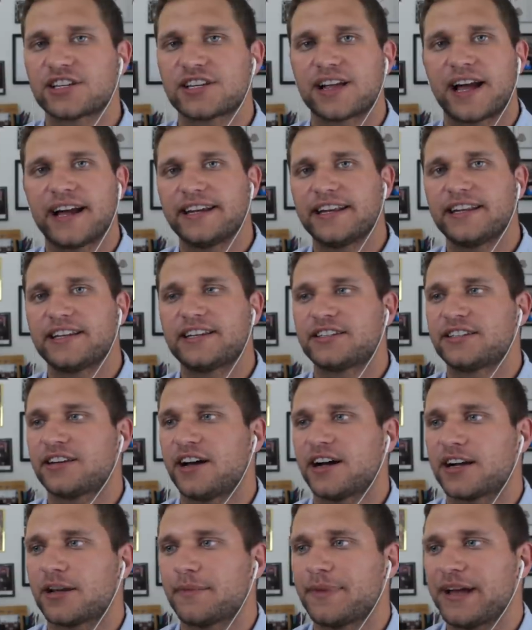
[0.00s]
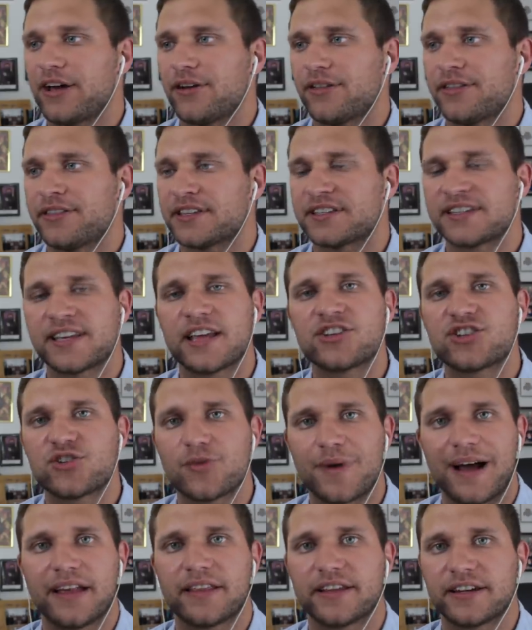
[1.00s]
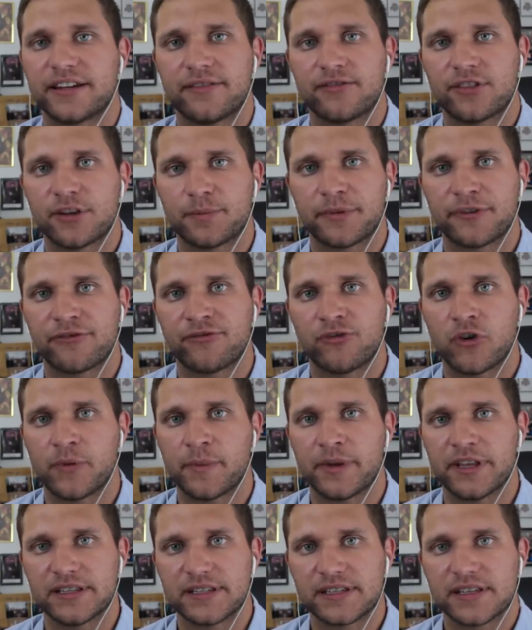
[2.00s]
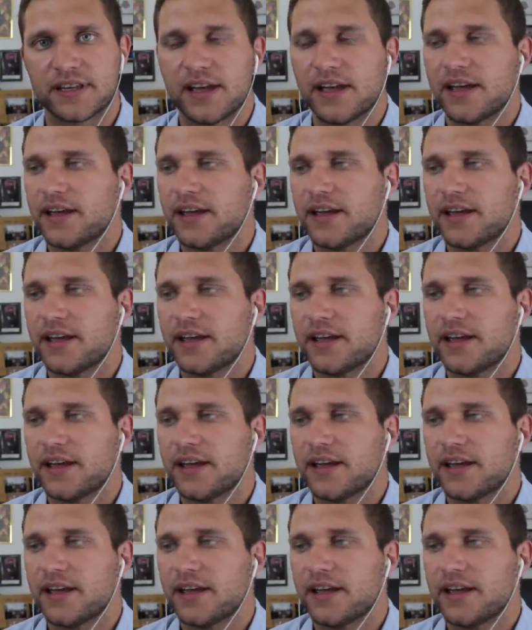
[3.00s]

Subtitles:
I need to talk about the sensuality of the performance.